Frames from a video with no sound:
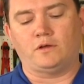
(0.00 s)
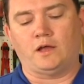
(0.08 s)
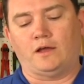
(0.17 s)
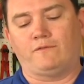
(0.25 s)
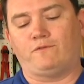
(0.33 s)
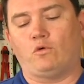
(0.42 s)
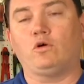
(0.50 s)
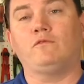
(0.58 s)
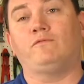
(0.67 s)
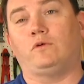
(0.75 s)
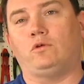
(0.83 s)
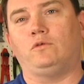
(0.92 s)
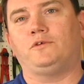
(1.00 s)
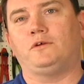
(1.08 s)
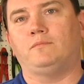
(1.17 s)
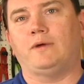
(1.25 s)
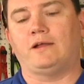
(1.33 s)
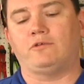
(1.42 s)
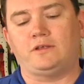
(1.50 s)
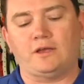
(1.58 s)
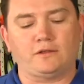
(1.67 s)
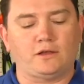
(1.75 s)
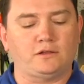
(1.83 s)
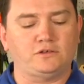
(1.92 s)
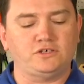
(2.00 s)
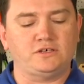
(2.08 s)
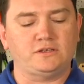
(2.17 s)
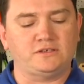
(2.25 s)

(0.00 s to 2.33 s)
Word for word: Uh, four volt battery technology,